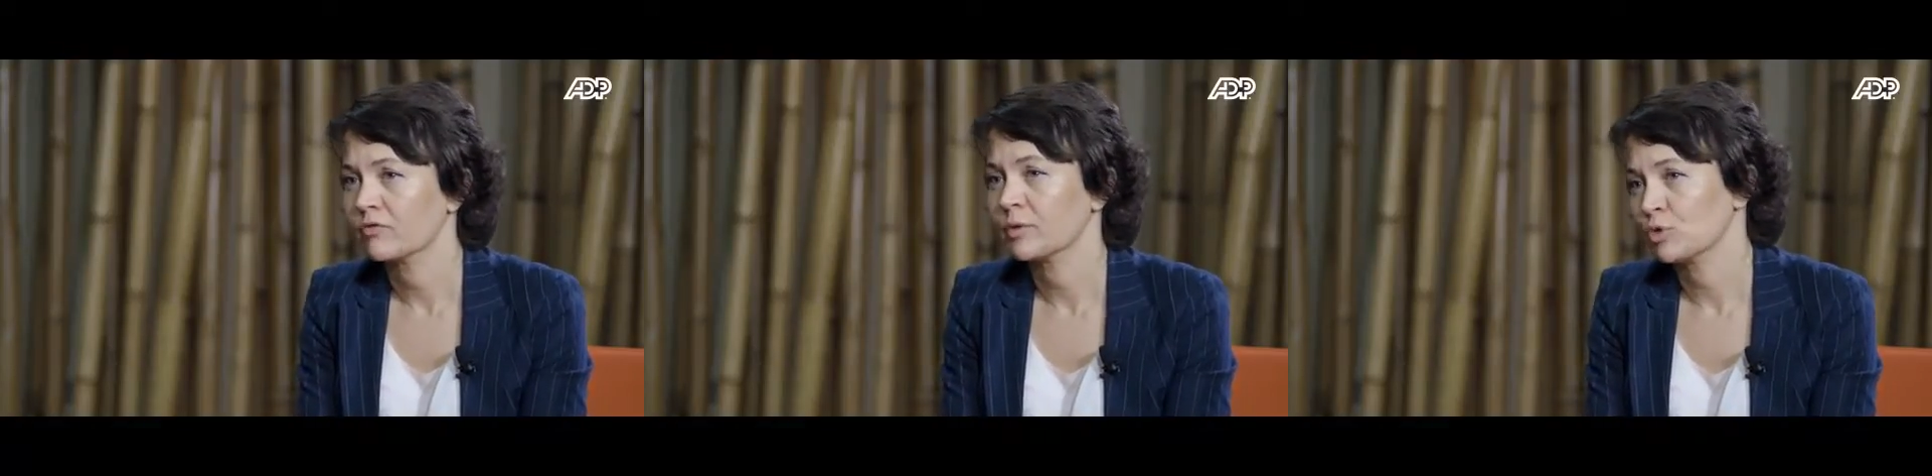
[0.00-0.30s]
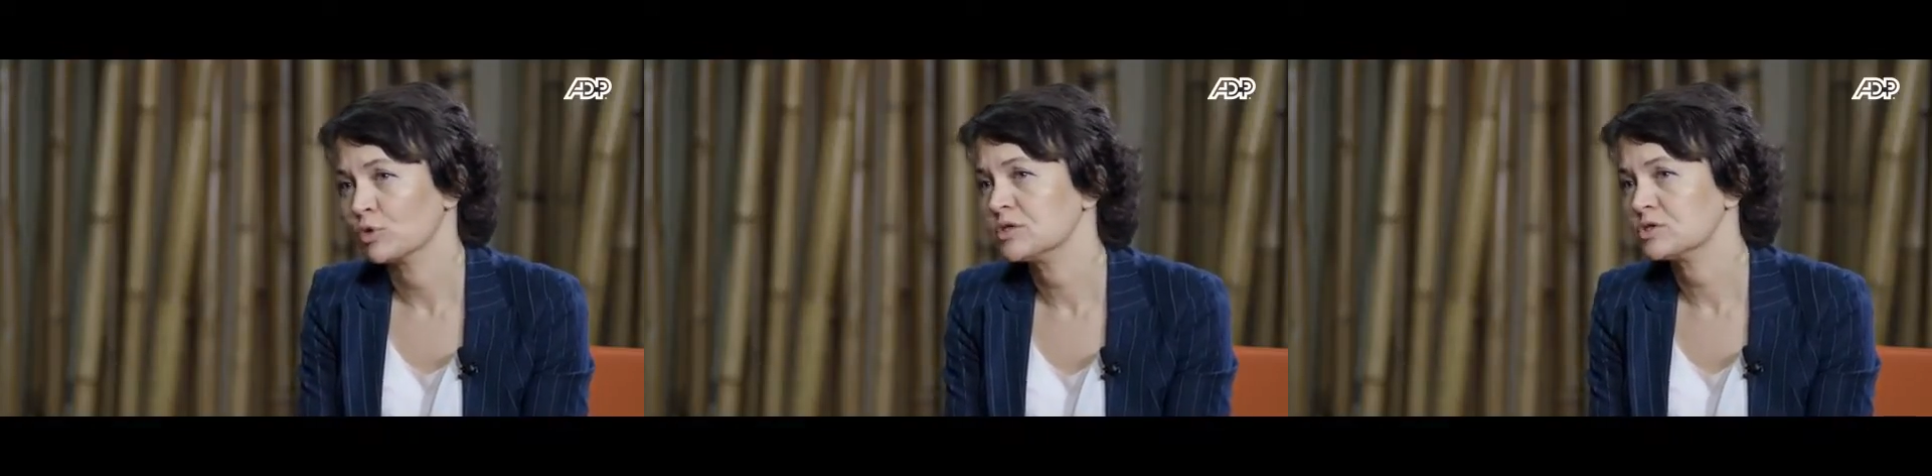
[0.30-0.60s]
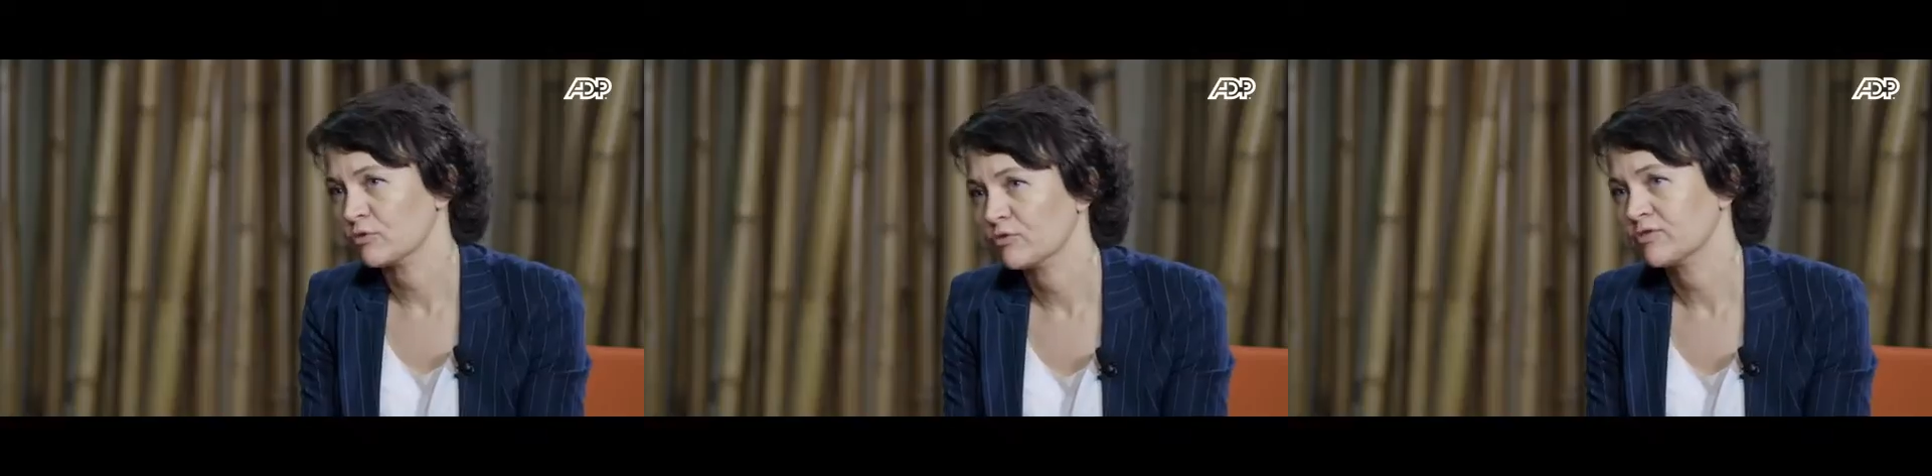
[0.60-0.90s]
of
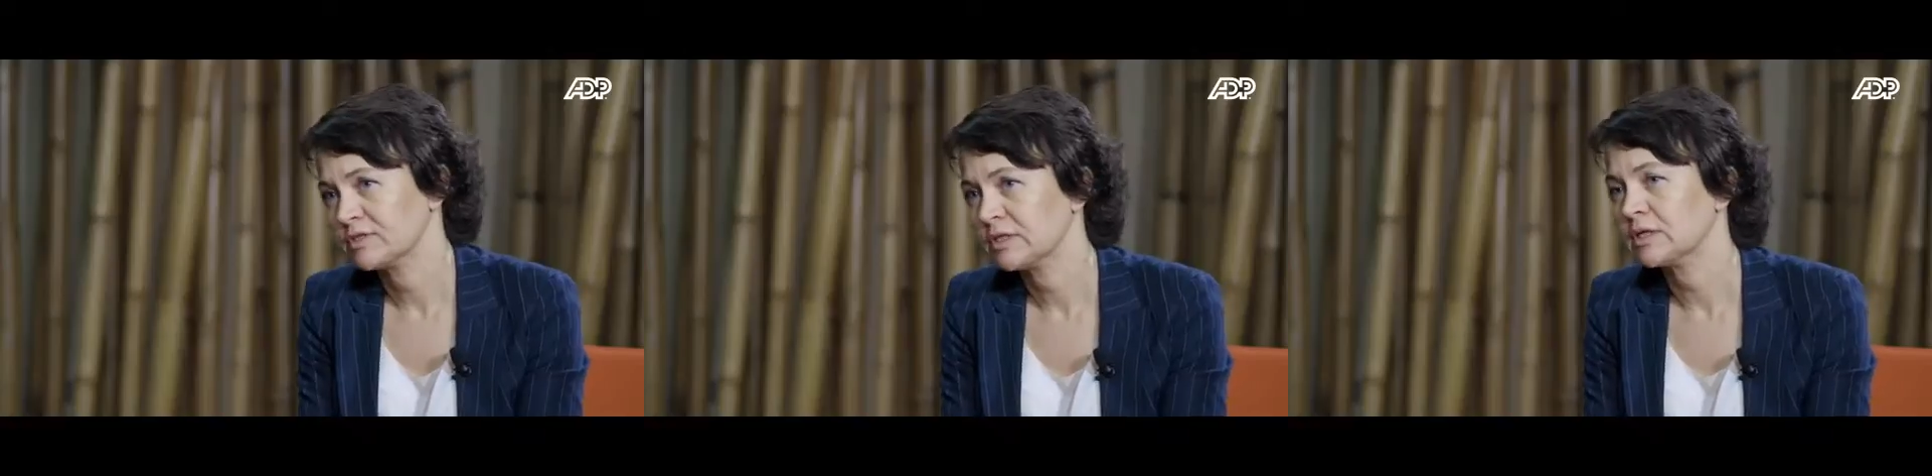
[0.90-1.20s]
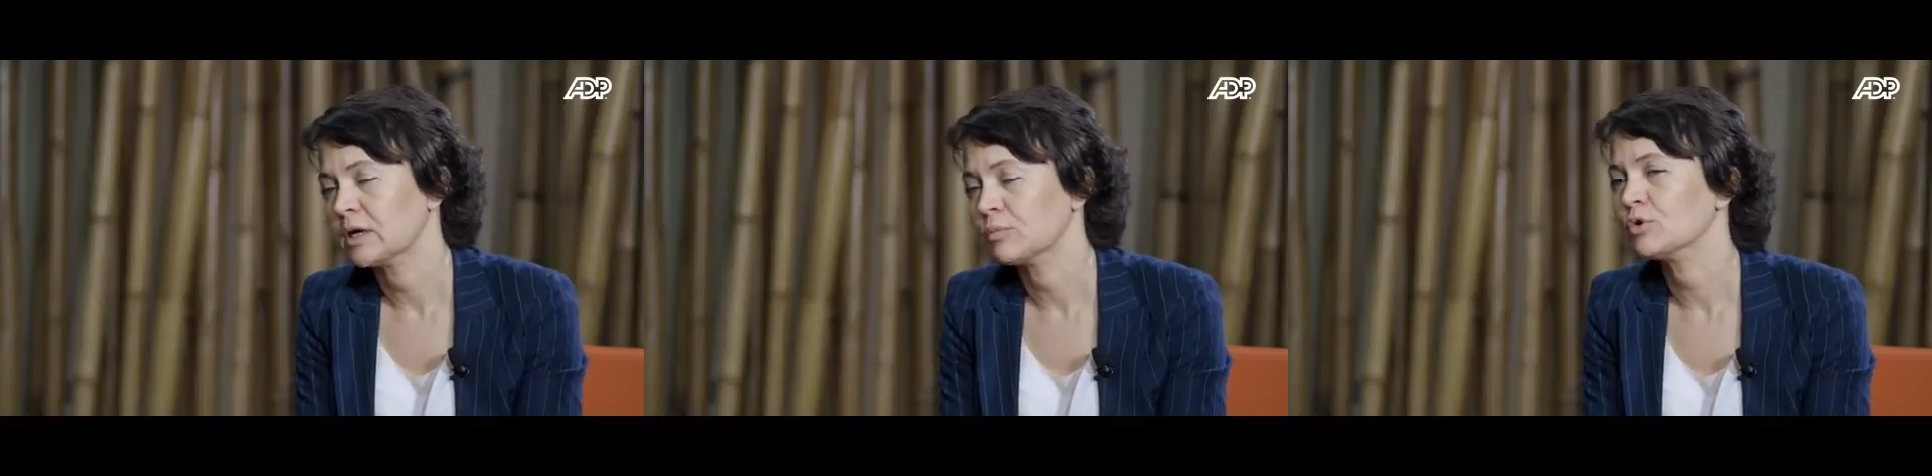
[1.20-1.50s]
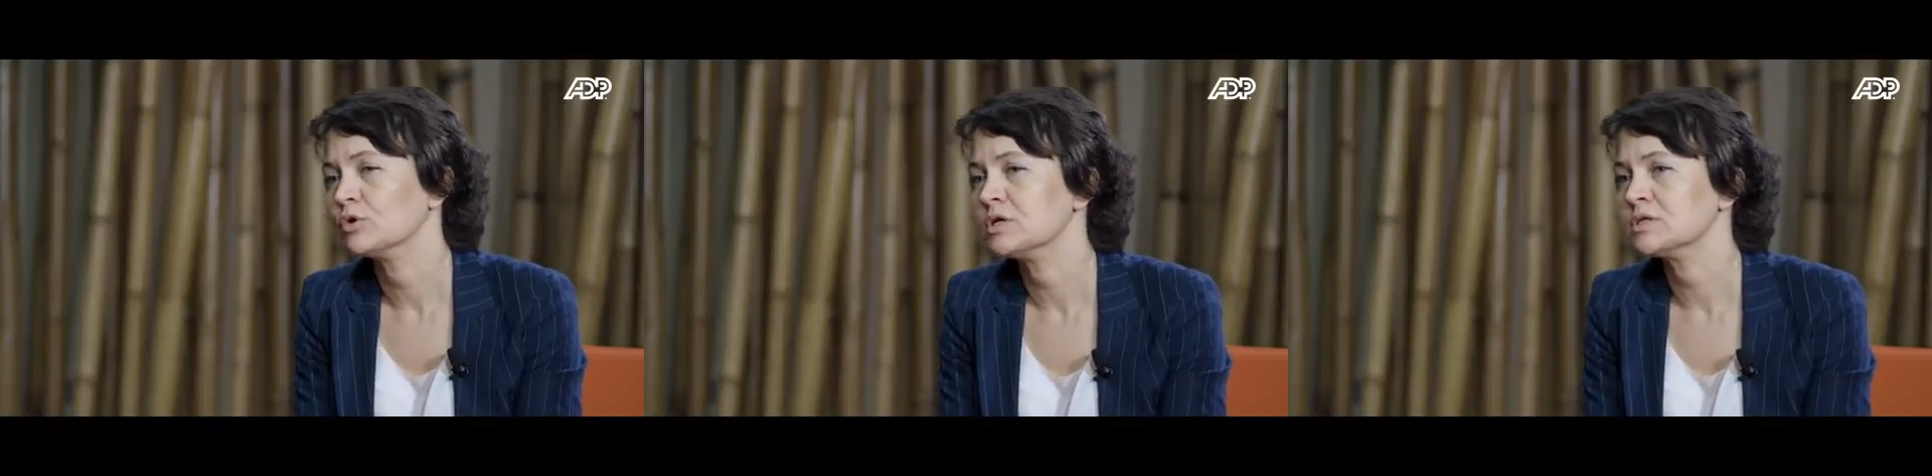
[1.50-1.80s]
employees, so 50
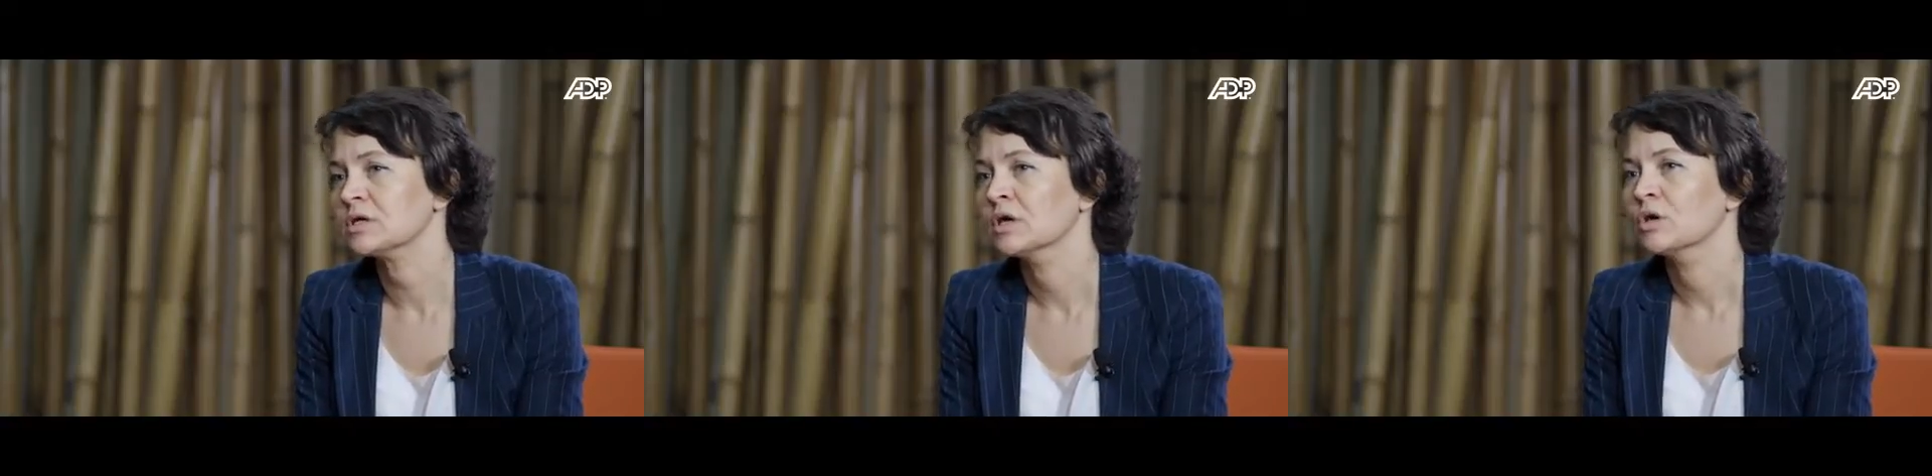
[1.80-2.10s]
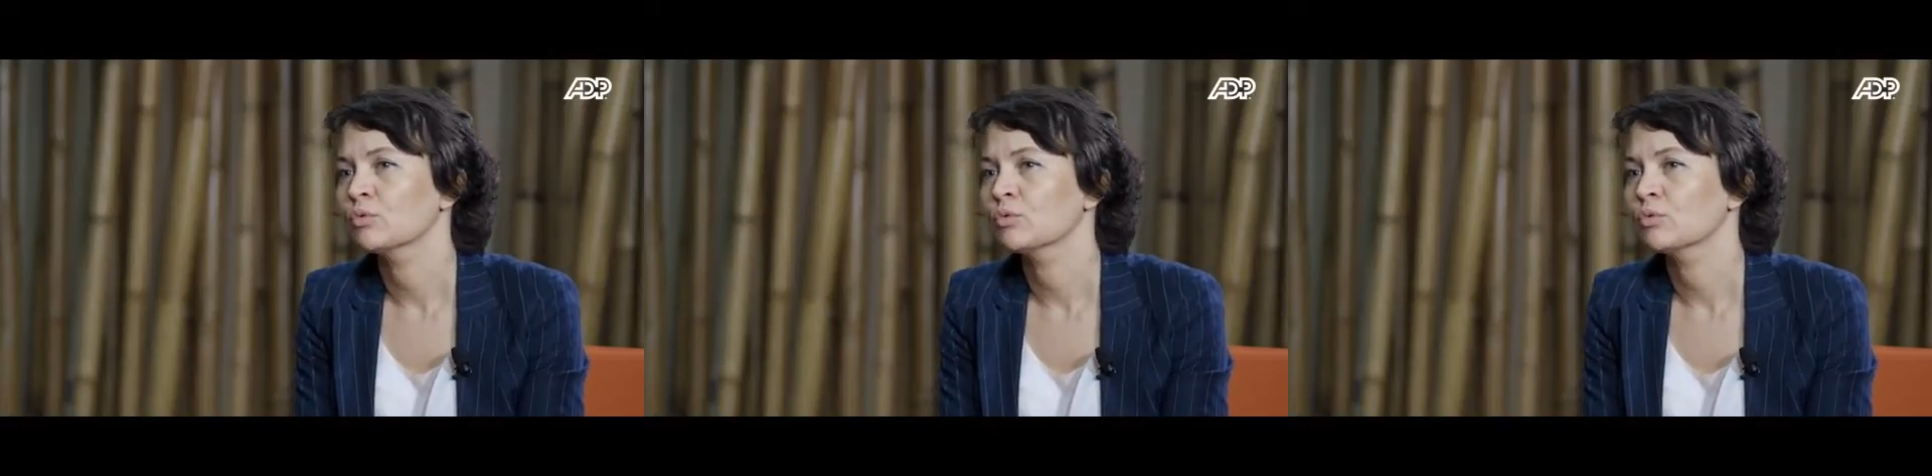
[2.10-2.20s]
employees,